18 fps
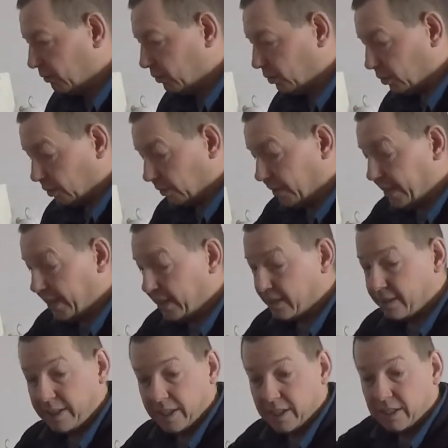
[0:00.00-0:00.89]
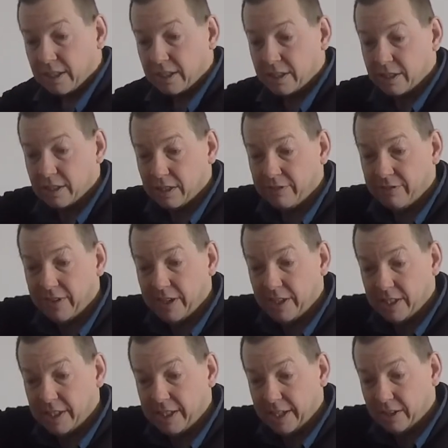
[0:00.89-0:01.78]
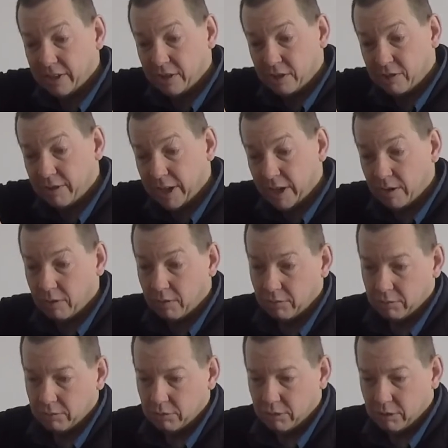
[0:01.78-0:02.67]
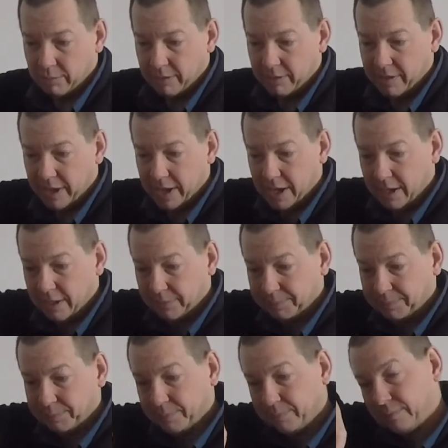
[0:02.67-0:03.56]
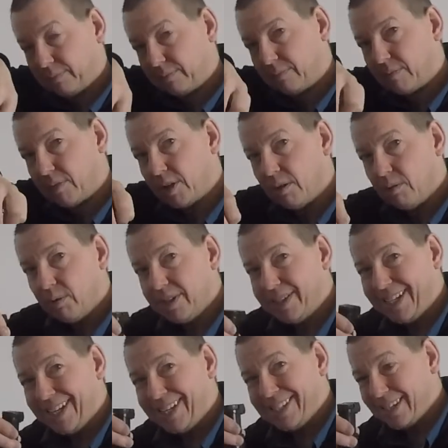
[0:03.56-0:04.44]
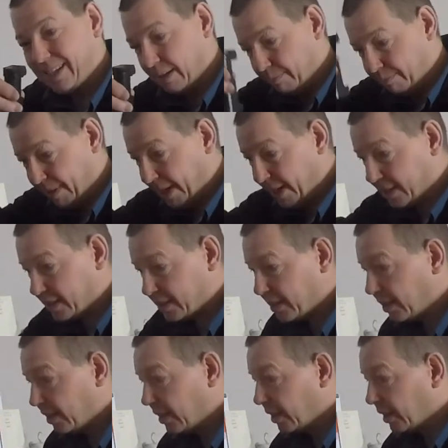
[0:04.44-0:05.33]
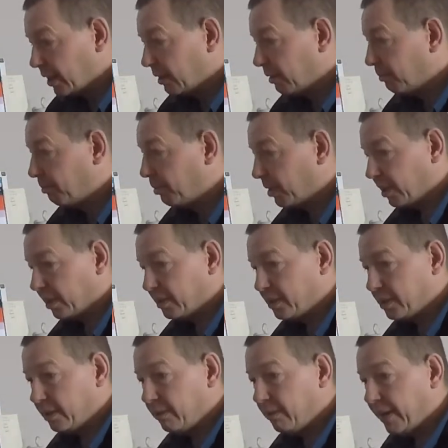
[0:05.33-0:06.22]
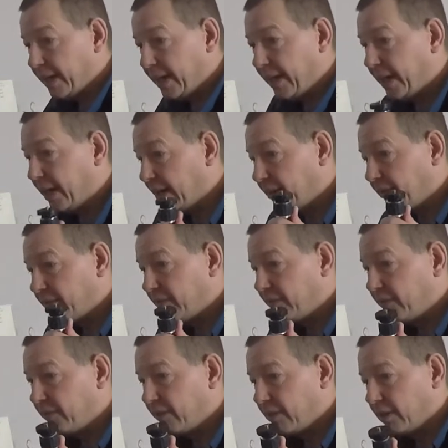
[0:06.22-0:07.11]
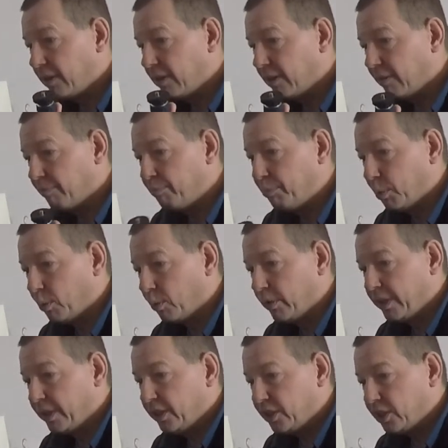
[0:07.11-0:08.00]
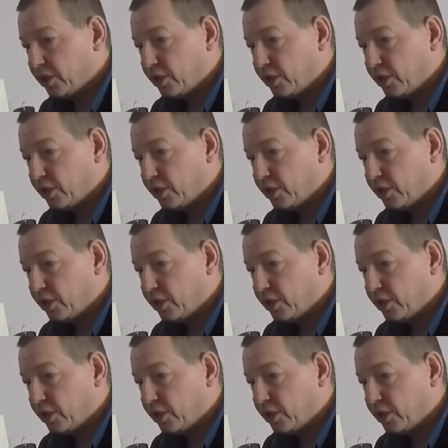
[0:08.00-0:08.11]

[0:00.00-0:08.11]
this. This can just sit straight on top of here, which isn't the best, but I do have a ball and